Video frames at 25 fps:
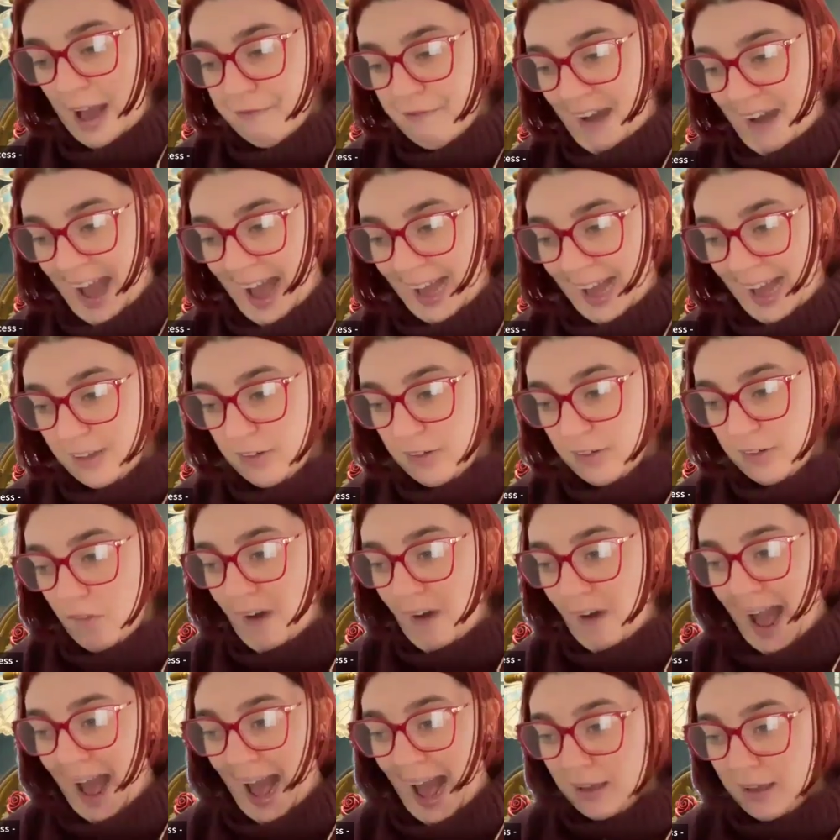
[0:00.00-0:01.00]
a
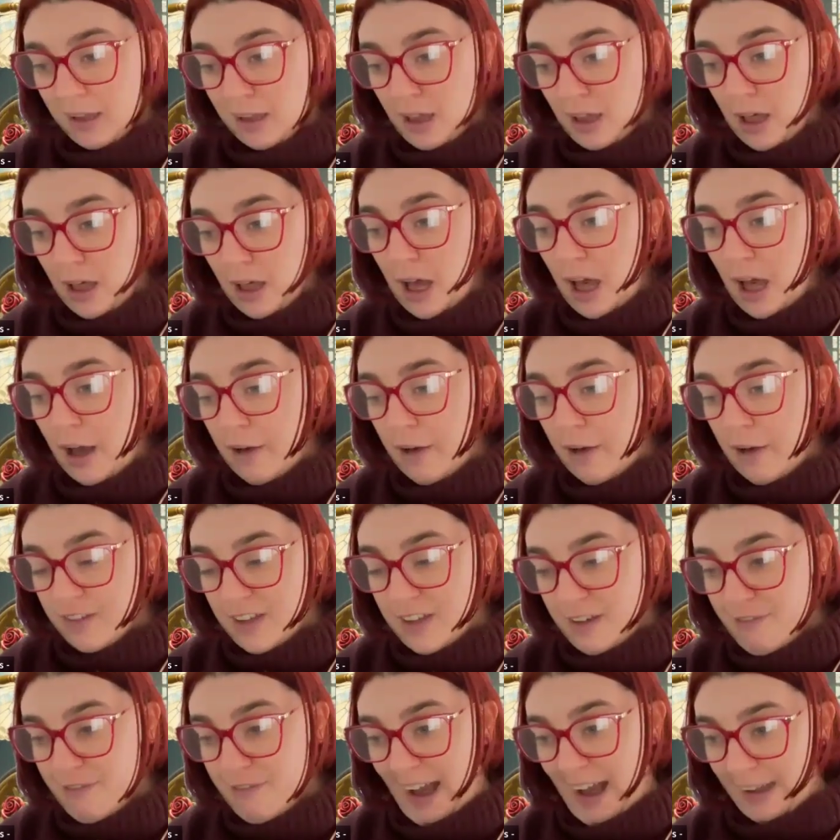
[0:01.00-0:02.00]
final act of
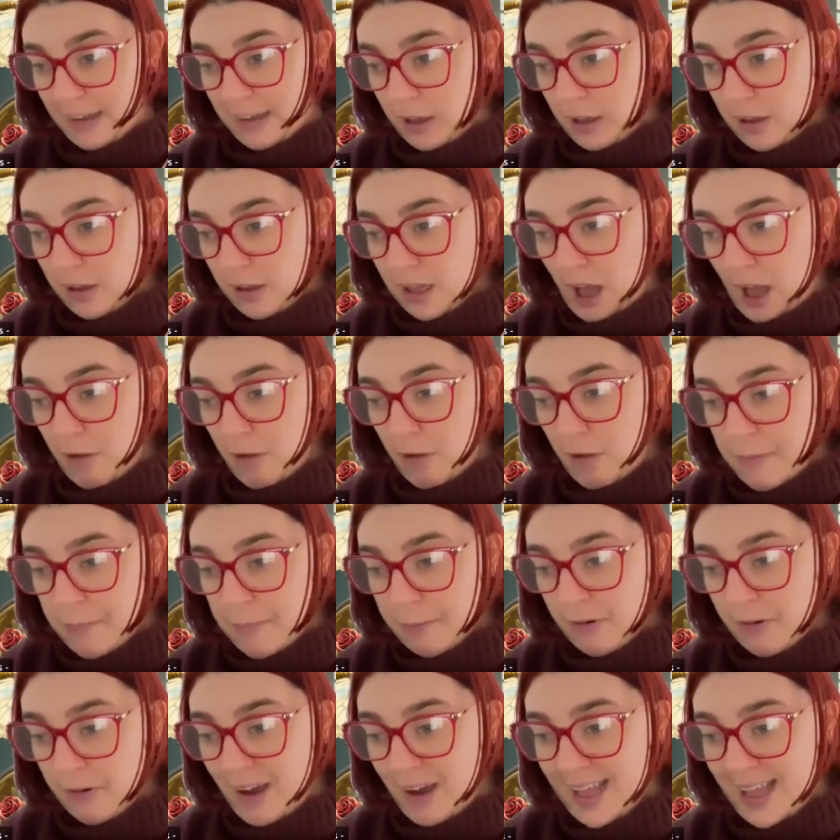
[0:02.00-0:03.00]
defiance or a
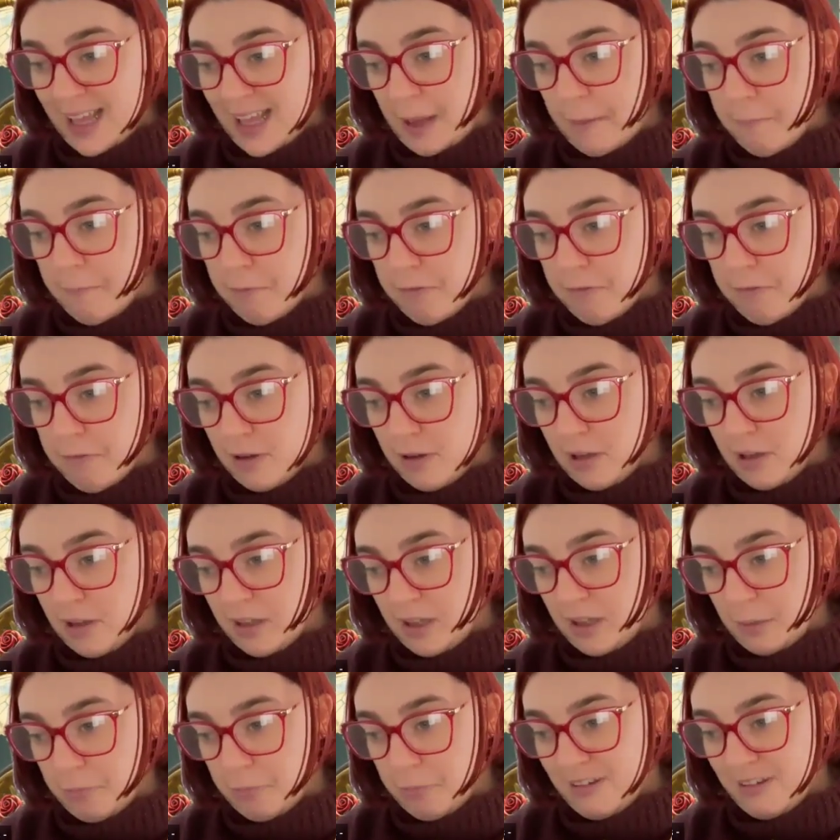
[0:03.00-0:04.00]
plea
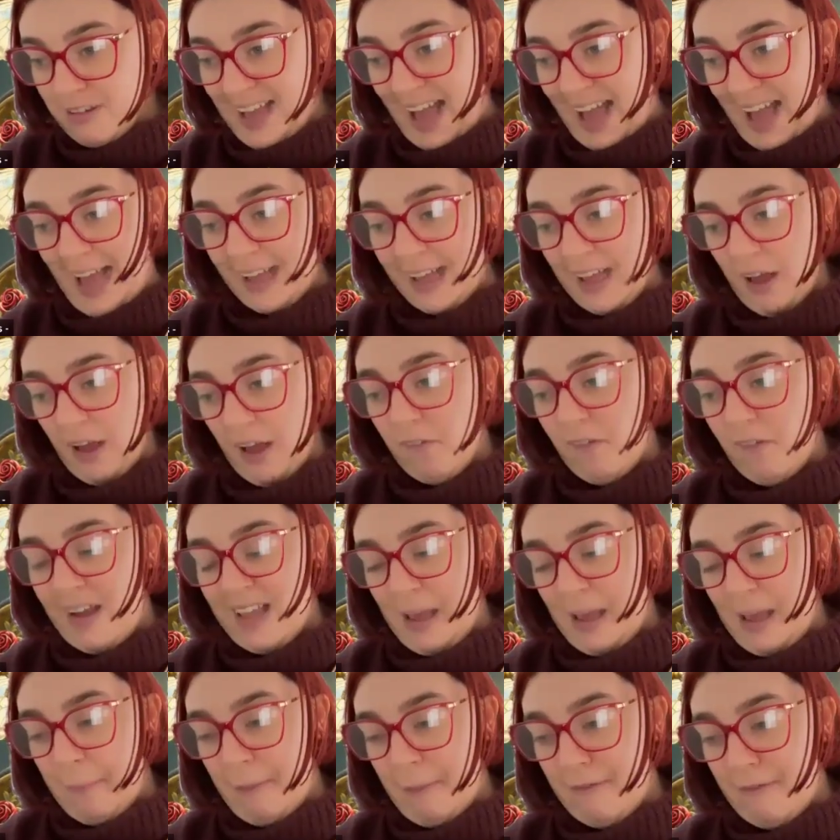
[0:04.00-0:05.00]
to protect
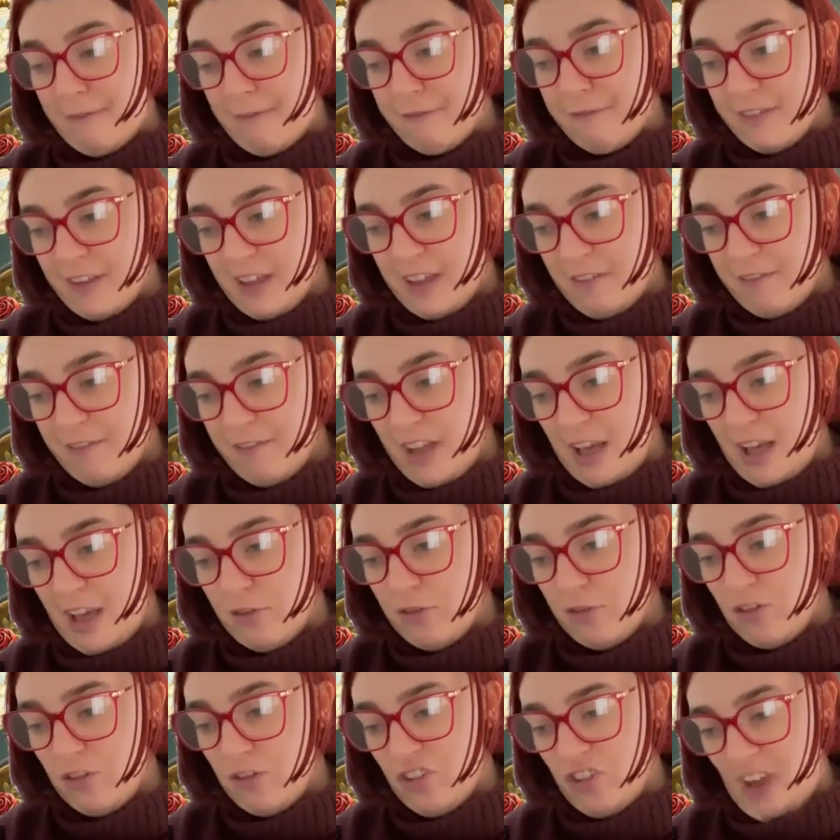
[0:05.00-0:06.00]
Elizabeth's
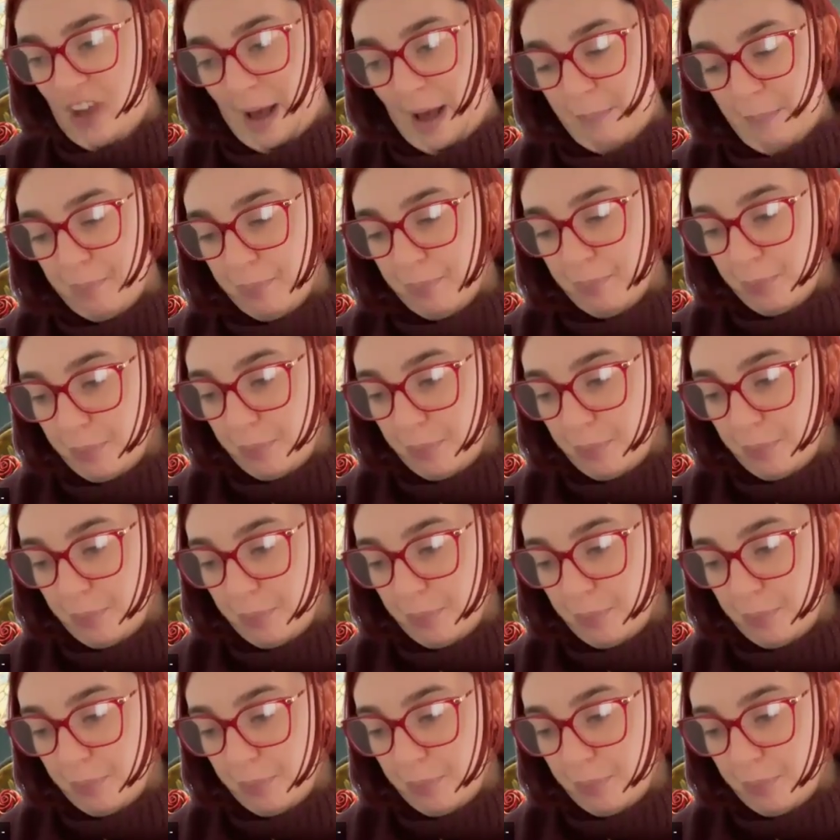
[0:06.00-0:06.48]
future?